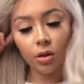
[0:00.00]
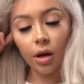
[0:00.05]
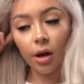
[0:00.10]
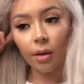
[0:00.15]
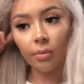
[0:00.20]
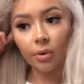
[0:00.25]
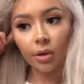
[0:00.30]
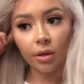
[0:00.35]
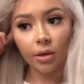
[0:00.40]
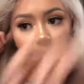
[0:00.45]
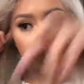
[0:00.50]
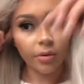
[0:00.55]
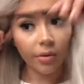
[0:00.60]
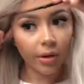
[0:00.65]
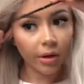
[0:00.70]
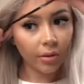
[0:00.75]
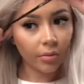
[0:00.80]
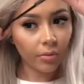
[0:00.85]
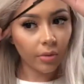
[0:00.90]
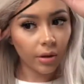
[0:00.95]
now I'm gonna go
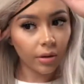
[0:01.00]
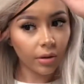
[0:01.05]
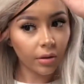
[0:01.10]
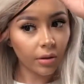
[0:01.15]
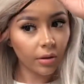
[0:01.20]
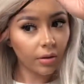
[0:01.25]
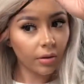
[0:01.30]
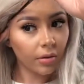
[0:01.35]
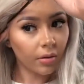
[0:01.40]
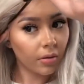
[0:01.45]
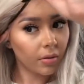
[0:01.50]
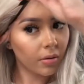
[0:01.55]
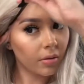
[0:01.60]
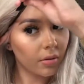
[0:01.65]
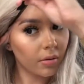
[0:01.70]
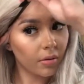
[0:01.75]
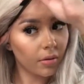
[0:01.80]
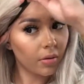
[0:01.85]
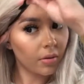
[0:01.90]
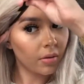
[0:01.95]
in with
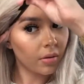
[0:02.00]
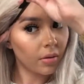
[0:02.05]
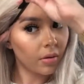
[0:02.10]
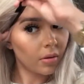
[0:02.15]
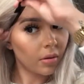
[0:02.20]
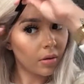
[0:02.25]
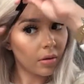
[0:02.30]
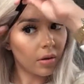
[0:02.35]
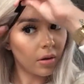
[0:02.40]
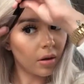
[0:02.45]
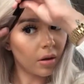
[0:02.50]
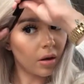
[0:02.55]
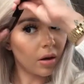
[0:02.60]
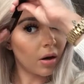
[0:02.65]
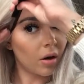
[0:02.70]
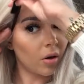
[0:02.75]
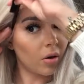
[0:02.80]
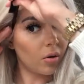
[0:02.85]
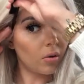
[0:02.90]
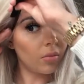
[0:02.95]
a
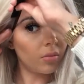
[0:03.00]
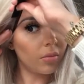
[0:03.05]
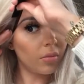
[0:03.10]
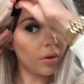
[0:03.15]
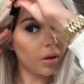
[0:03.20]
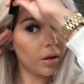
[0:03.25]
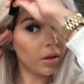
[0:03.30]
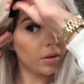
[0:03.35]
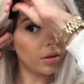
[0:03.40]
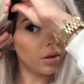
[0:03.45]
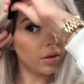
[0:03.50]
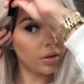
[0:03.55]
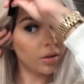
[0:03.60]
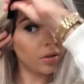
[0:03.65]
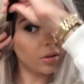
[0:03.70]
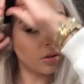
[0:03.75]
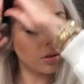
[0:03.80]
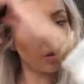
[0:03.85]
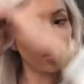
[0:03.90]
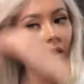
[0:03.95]
comb, and this
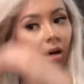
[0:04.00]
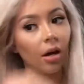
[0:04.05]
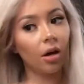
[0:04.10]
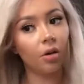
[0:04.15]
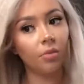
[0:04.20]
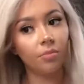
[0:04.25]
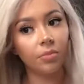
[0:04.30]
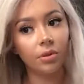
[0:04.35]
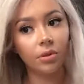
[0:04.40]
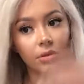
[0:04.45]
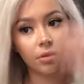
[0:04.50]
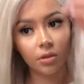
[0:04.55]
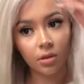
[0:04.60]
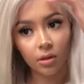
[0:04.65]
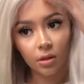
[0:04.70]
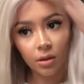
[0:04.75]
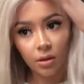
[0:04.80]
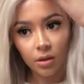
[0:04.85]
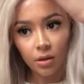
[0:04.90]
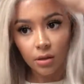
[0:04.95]
just helps
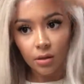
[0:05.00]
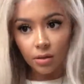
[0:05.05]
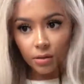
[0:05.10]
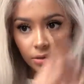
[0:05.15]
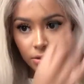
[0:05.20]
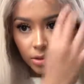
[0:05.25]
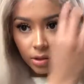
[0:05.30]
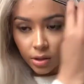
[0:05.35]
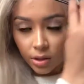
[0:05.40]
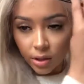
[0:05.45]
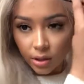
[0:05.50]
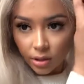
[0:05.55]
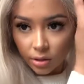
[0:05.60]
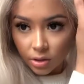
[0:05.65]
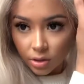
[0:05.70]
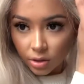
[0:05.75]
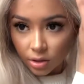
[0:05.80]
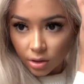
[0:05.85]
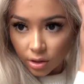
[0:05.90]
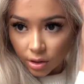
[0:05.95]
to
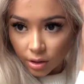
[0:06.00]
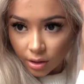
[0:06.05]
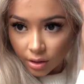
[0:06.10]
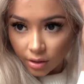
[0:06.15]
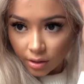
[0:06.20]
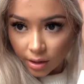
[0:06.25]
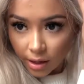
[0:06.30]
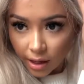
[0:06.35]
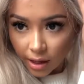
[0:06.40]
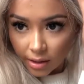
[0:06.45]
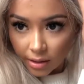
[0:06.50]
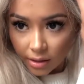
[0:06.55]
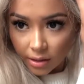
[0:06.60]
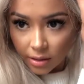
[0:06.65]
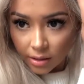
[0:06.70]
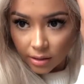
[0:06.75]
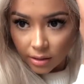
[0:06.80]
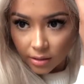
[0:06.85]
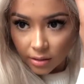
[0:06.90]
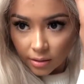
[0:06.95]
ensure that
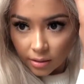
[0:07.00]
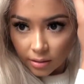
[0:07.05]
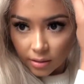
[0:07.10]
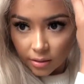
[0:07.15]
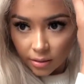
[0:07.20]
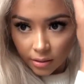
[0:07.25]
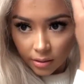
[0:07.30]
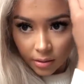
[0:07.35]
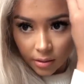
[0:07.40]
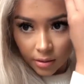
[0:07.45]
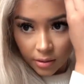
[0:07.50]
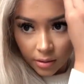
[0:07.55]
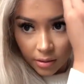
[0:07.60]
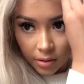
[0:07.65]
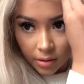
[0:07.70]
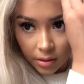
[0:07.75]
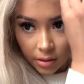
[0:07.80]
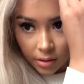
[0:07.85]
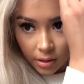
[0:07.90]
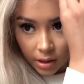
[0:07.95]

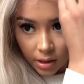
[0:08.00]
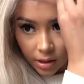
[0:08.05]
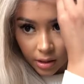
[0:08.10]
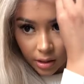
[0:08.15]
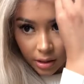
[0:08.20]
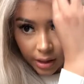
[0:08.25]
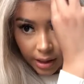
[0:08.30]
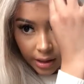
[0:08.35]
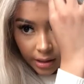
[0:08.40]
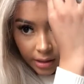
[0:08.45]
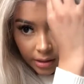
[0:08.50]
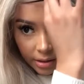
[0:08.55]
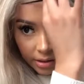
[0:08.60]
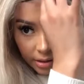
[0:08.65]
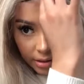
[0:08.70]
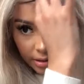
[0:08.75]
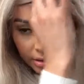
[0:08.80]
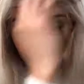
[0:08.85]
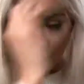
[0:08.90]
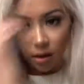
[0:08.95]
the lace is
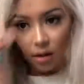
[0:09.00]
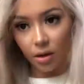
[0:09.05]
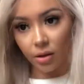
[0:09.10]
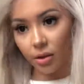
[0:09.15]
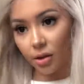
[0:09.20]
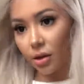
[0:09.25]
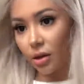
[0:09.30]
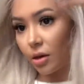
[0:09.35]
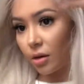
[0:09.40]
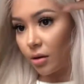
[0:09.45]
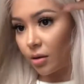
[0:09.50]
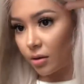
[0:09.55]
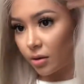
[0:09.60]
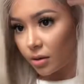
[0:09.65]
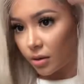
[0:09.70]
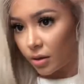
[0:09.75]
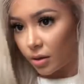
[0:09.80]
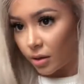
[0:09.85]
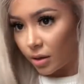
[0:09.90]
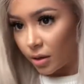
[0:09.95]
stuck on there.
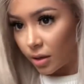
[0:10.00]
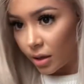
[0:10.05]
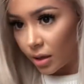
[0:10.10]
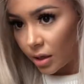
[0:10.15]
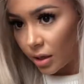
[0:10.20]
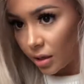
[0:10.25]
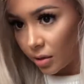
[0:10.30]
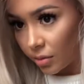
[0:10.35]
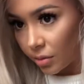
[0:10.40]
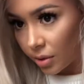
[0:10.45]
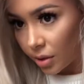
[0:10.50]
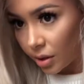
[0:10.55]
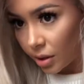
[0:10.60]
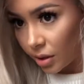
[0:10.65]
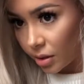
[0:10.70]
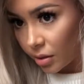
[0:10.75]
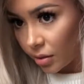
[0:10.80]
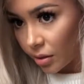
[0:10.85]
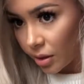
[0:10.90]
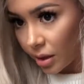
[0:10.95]
Okay, now we're gonna
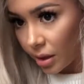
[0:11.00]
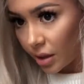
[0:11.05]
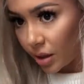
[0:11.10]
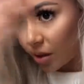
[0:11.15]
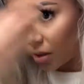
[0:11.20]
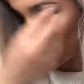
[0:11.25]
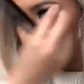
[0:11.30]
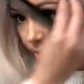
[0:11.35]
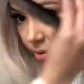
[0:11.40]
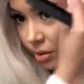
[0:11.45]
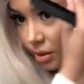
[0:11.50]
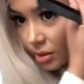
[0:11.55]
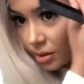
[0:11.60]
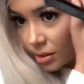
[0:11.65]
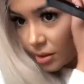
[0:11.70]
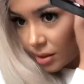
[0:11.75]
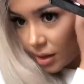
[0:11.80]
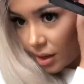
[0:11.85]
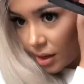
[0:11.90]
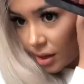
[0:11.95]
go ahead and do this
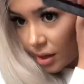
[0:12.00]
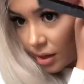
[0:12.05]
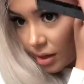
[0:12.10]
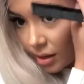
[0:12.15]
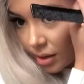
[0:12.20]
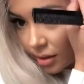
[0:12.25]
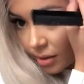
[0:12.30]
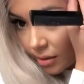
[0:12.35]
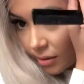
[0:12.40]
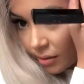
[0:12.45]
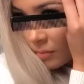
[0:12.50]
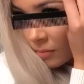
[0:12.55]
side.